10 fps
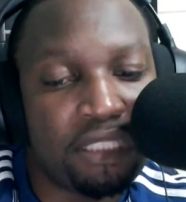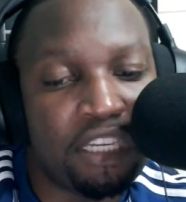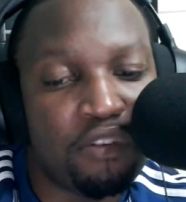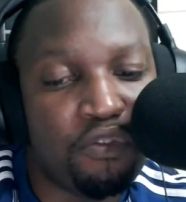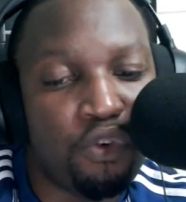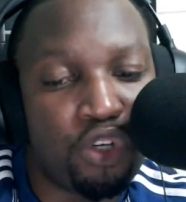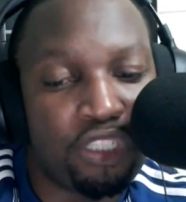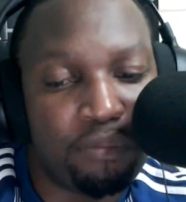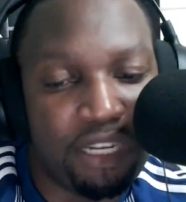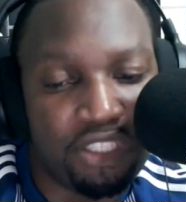in 40
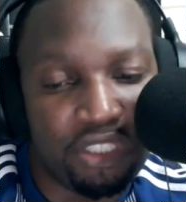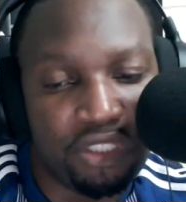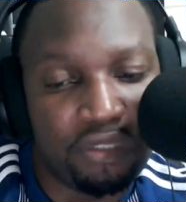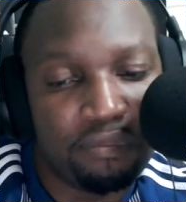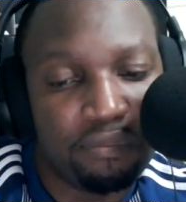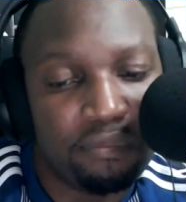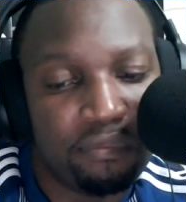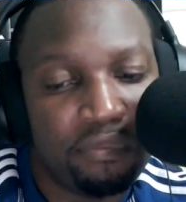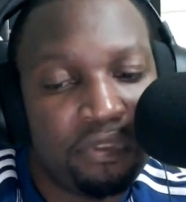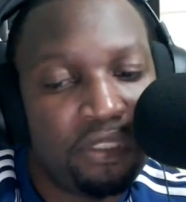matches.
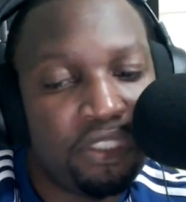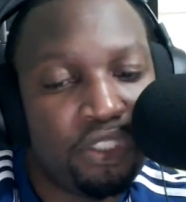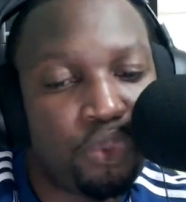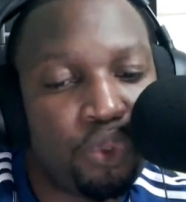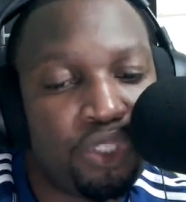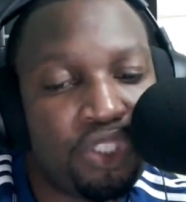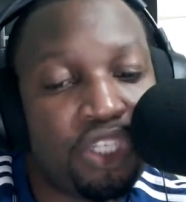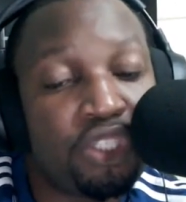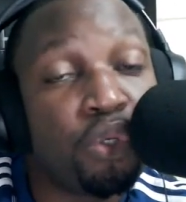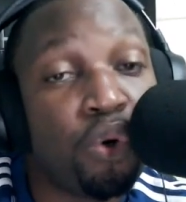He scored
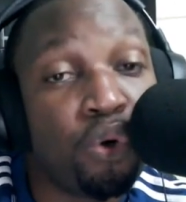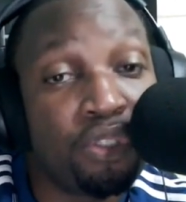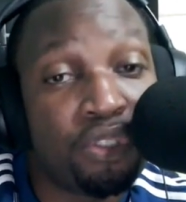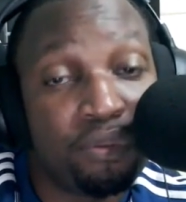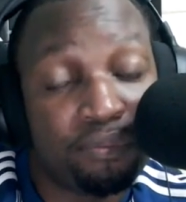6 goals,